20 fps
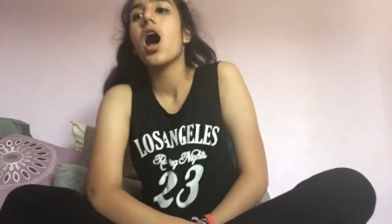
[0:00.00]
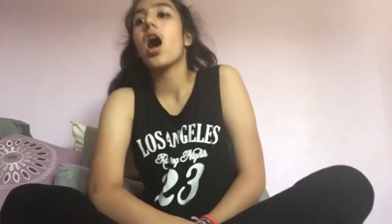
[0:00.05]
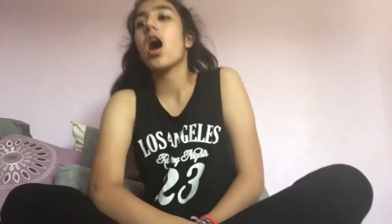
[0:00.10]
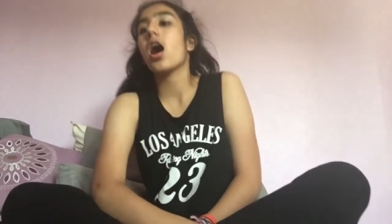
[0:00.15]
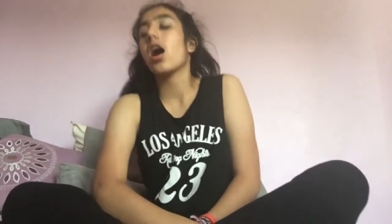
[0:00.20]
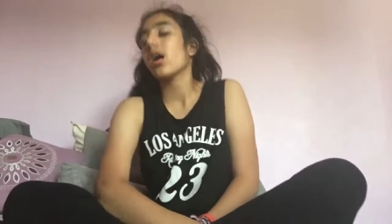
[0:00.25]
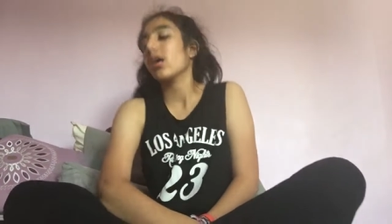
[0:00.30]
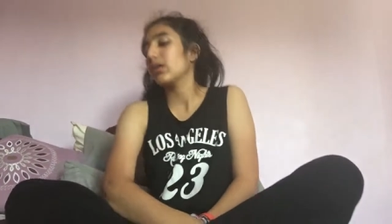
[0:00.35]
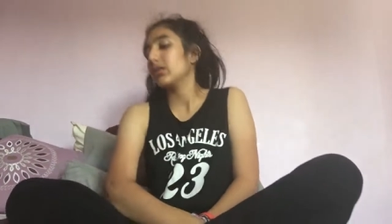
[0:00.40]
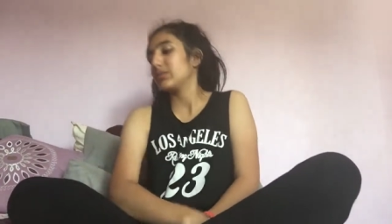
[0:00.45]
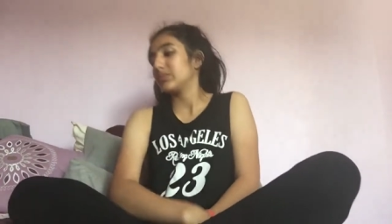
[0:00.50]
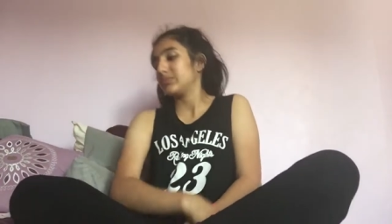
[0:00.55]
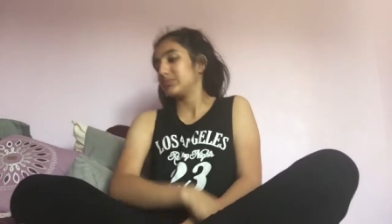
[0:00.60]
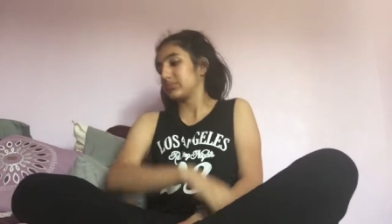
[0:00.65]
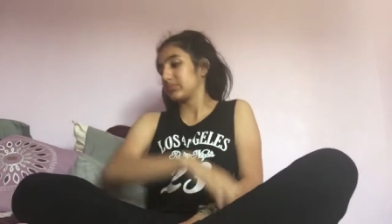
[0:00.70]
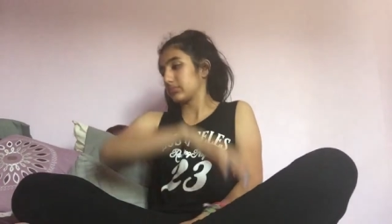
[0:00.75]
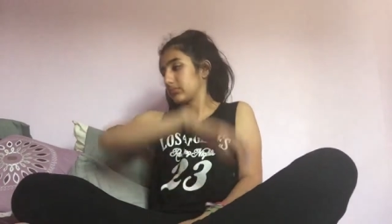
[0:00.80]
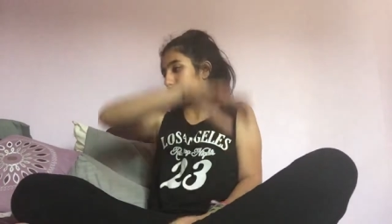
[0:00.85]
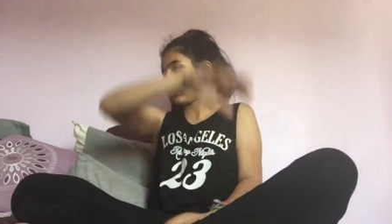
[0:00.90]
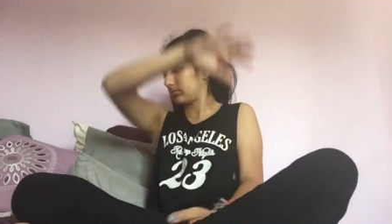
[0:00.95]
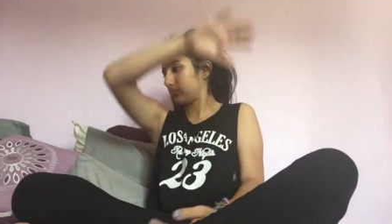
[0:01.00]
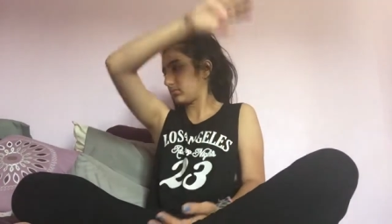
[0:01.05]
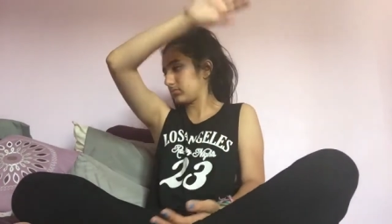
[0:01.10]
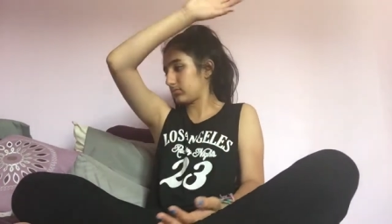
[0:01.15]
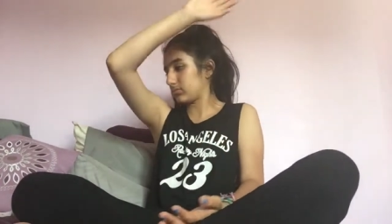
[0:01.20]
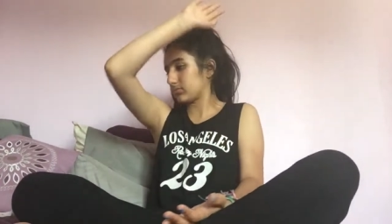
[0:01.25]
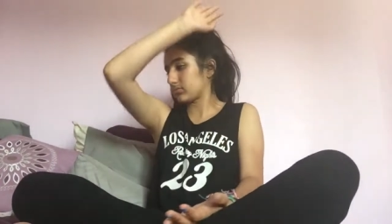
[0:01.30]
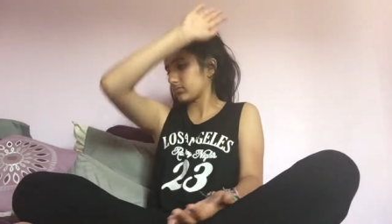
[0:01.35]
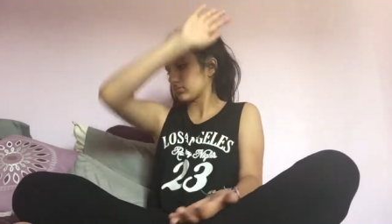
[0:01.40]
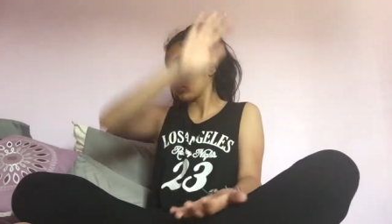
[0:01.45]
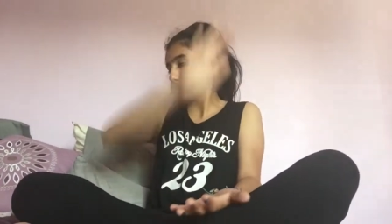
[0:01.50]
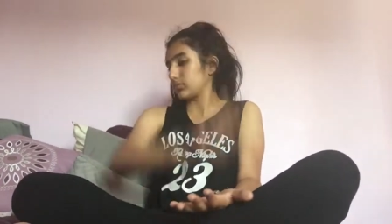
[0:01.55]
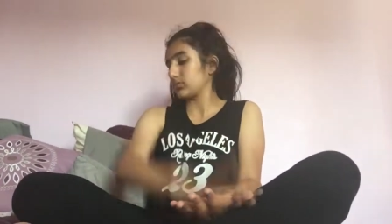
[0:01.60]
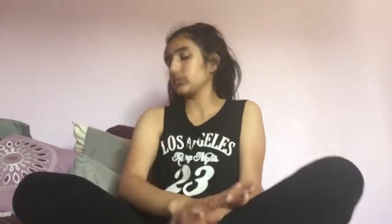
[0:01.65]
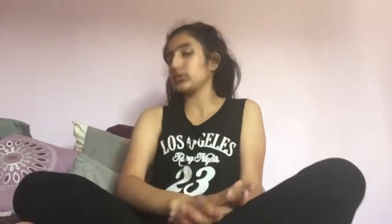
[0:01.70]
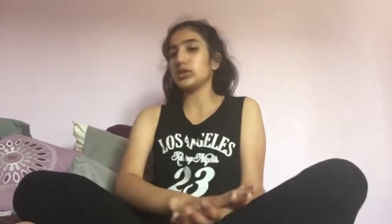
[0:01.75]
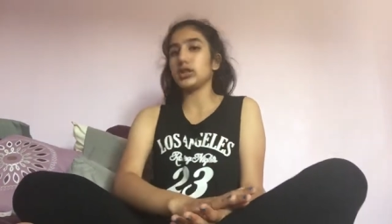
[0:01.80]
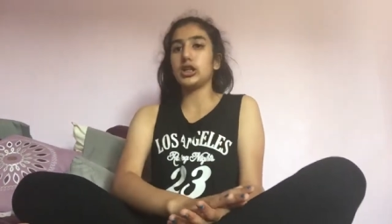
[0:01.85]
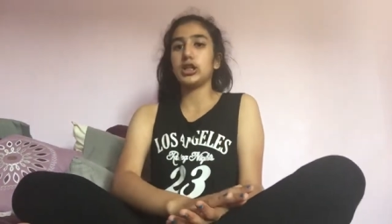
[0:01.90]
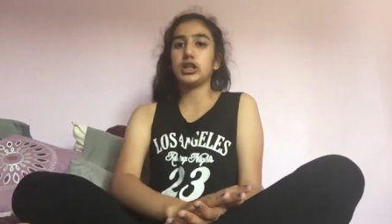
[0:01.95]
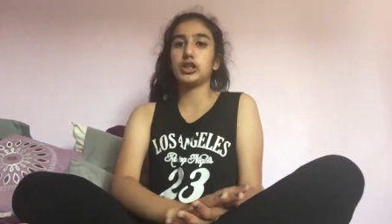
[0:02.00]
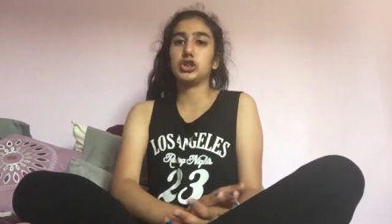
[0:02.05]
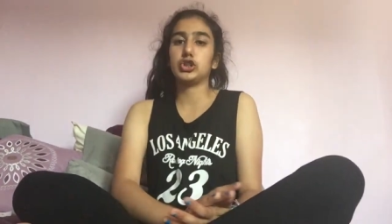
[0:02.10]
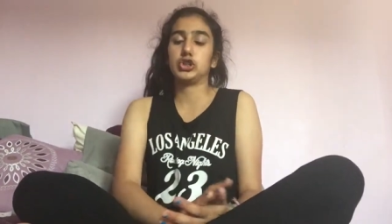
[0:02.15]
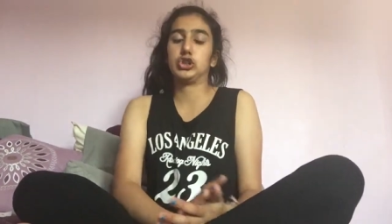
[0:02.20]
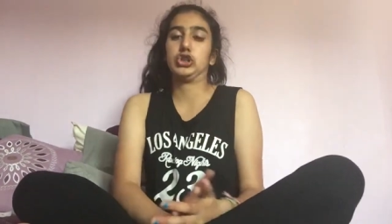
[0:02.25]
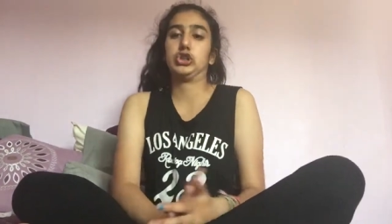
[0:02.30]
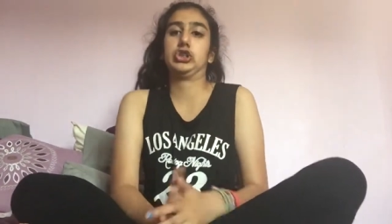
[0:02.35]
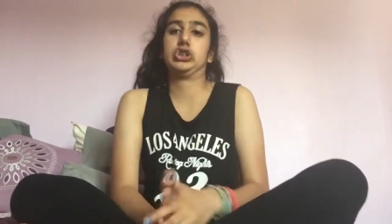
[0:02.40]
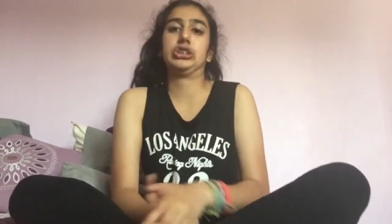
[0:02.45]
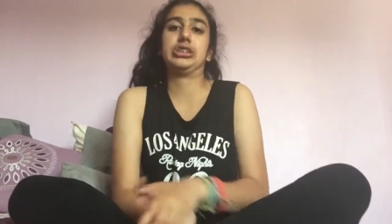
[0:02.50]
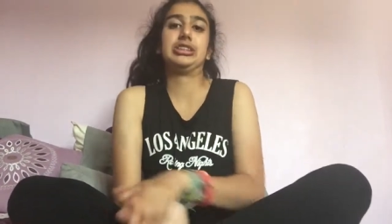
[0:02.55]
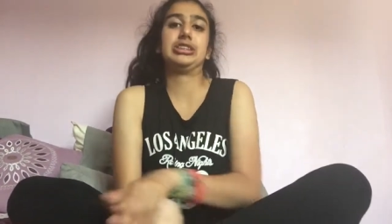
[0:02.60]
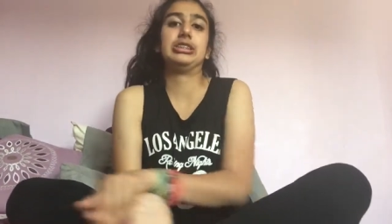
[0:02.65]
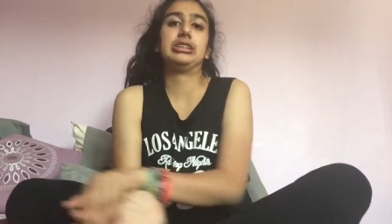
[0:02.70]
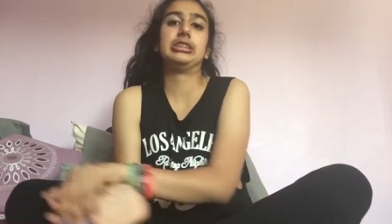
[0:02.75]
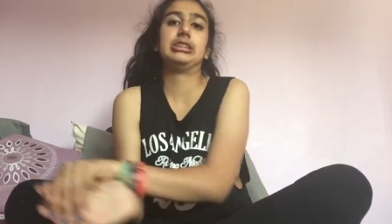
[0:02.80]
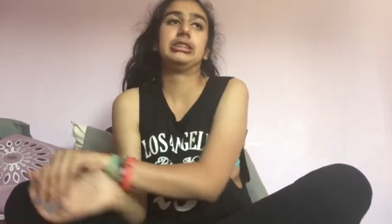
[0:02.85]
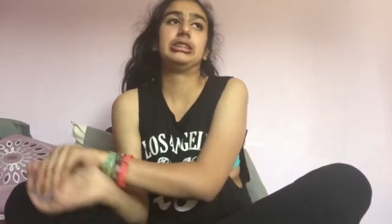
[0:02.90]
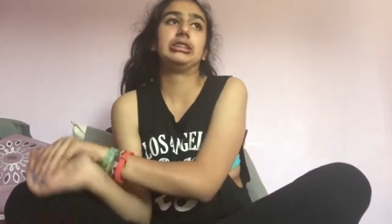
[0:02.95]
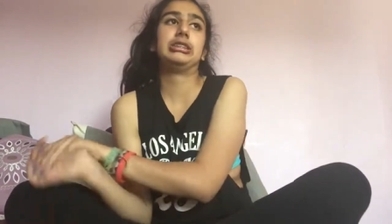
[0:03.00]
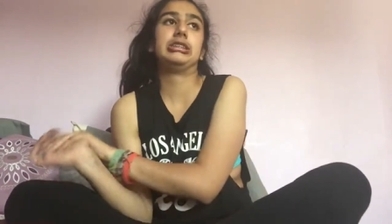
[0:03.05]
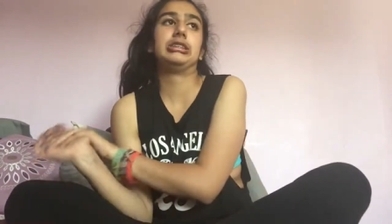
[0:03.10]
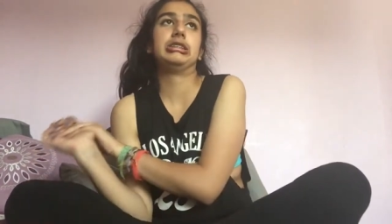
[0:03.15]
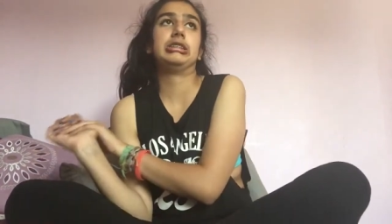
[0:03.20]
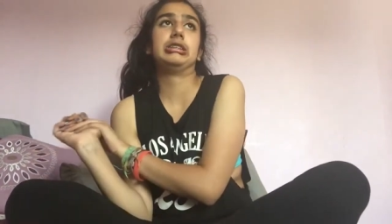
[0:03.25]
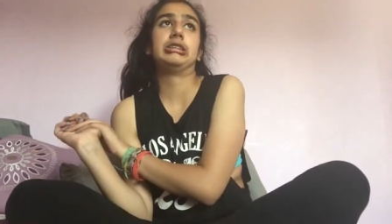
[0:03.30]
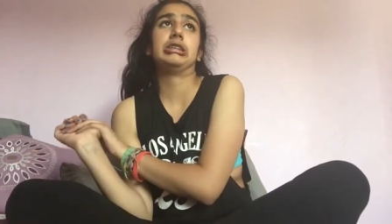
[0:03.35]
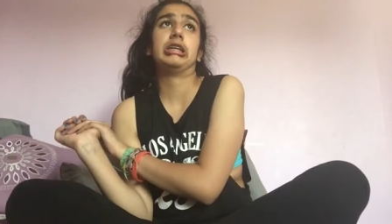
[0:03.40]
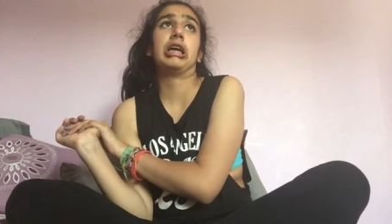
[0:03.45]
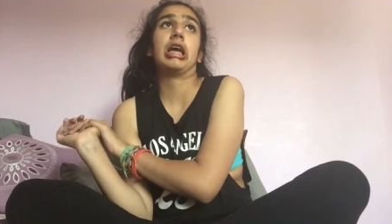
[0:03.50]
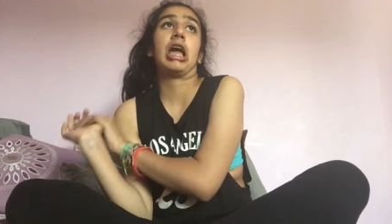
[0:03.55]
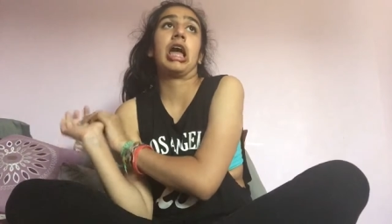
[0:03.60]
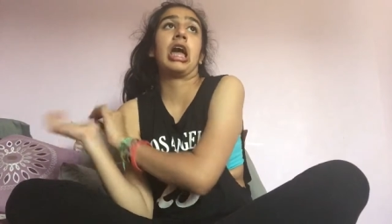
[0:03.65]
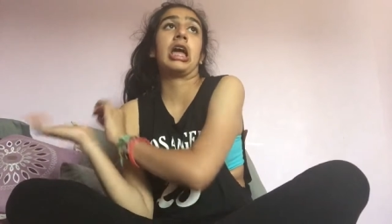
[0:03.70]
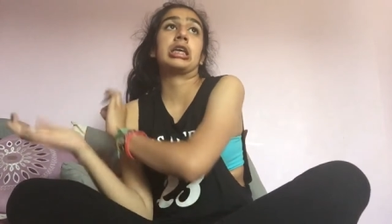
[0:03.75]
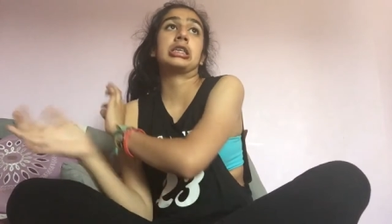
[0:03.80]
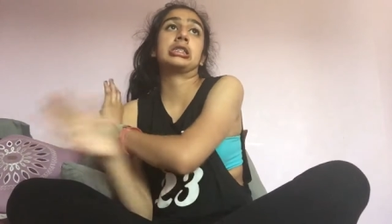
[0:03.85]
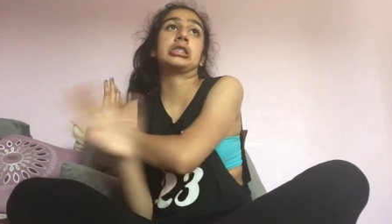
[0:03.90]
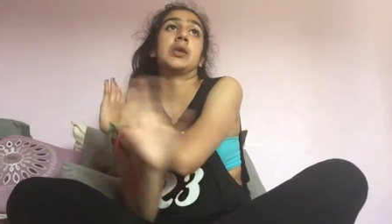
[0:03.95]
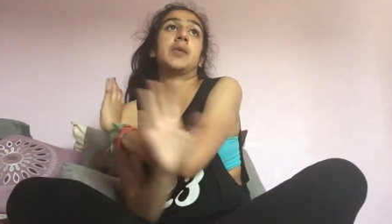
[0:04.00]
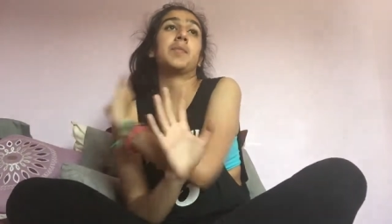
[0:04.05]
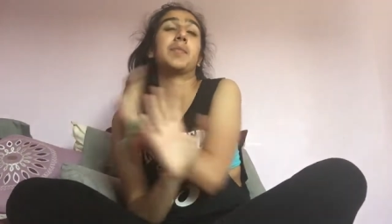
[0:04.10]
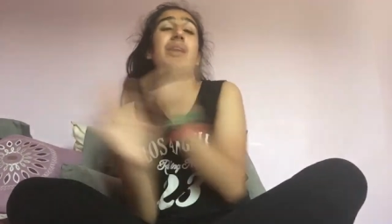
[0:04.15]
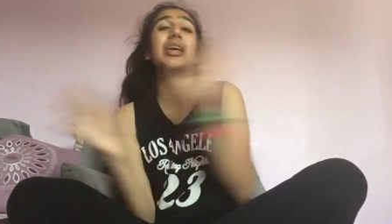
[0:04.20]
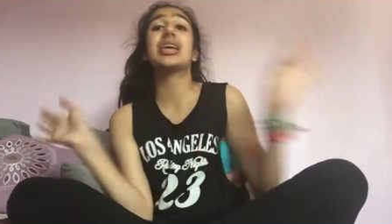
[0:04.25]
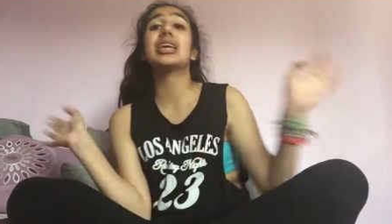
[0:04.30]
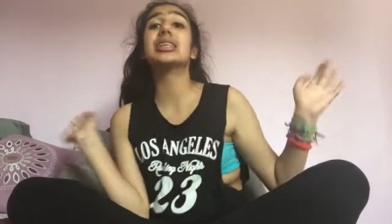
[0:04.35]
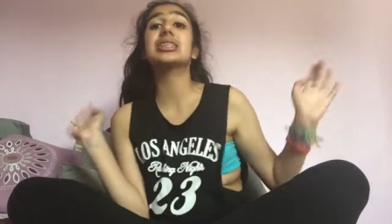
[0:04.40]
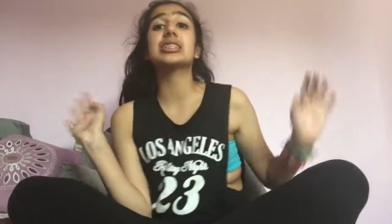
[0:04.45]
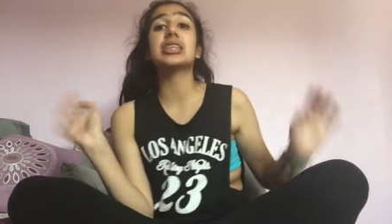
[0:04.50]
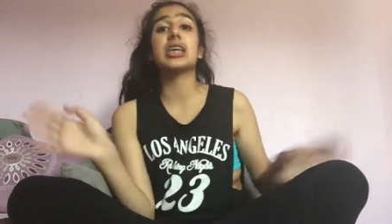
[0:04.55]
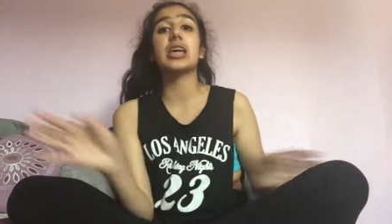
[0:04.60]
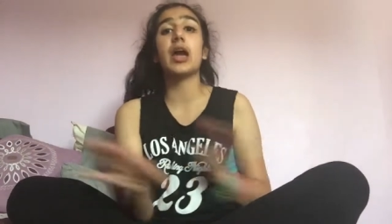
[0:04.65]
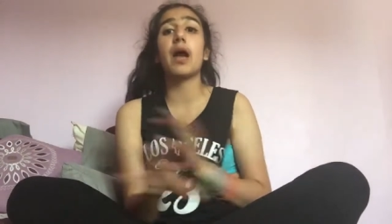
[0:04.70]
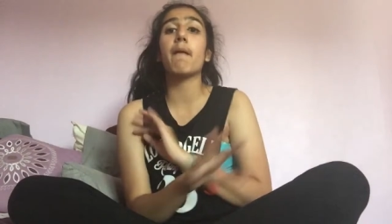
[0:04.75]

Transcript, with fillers: um, she has an amazing,